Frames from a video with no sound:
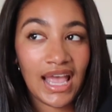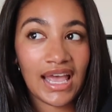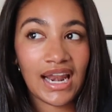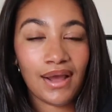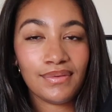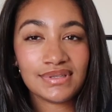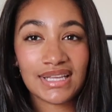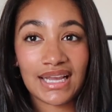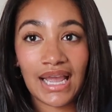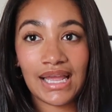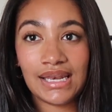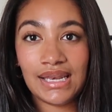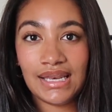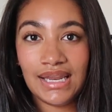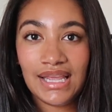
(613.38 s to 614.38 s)
And I was like, I
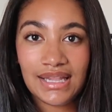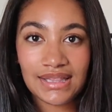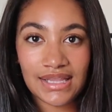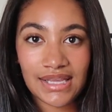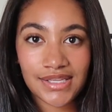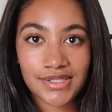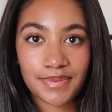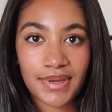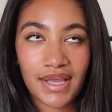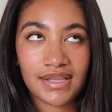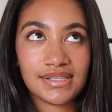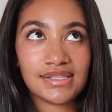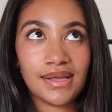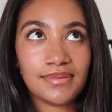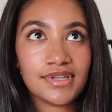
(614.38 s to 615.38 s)
need these
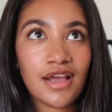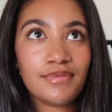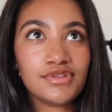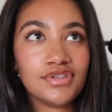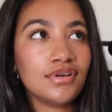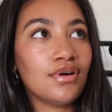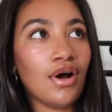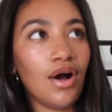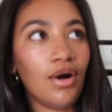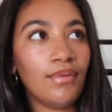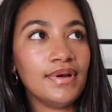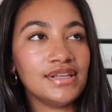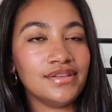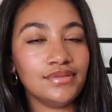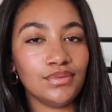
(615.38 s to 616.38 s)
because sometimes you don't
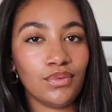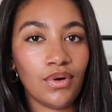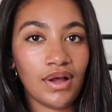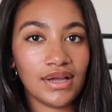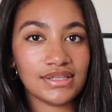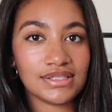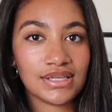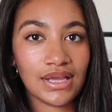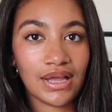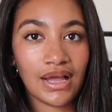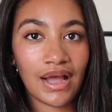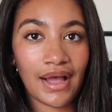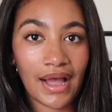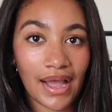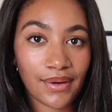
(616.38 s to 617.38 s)
always want
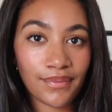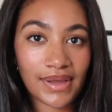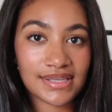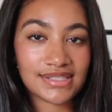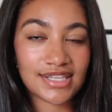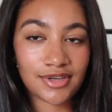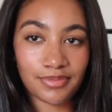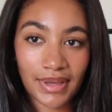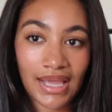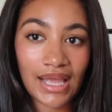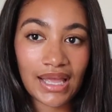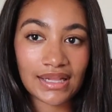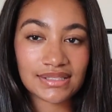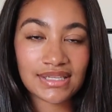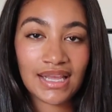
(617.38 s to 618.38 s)
high-waisted
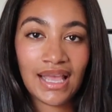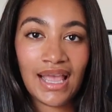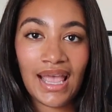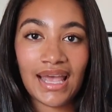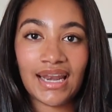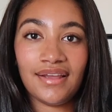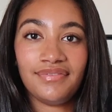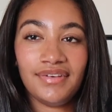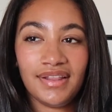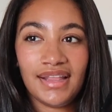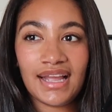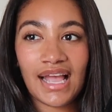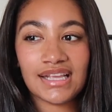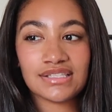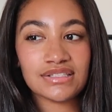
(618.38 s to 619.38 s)
pants. And I feel
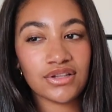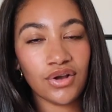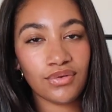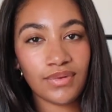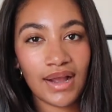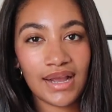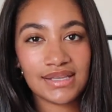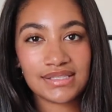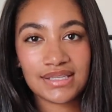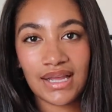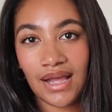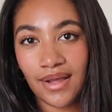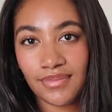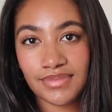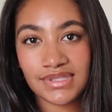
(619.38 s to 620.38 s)
like as low-rise
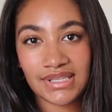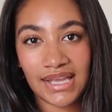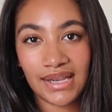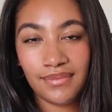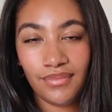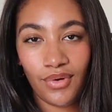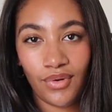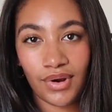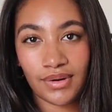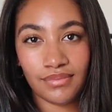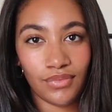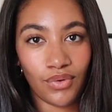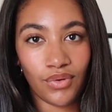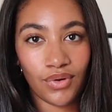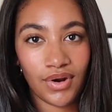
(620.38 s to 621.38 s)
comes in more and
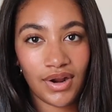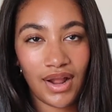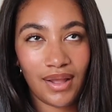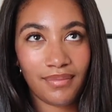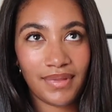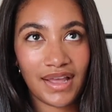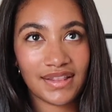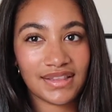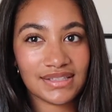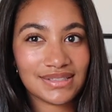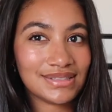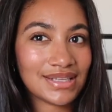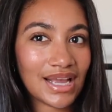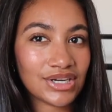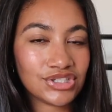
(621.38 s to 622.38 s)
more, I'm like, this
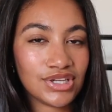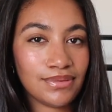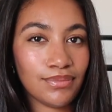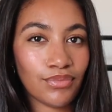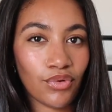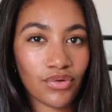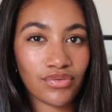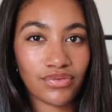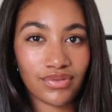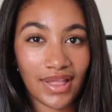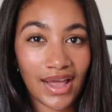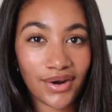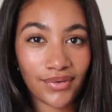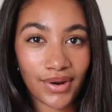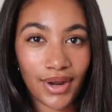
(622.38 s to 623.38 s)
is actually more
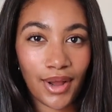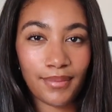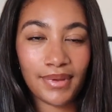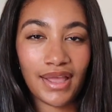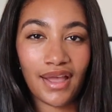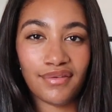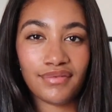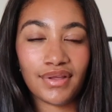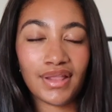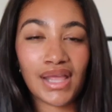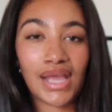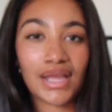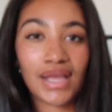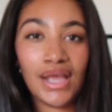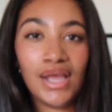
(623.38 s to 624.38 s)
flattering on me, I feel
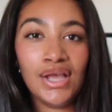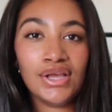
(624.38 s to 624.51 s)
like.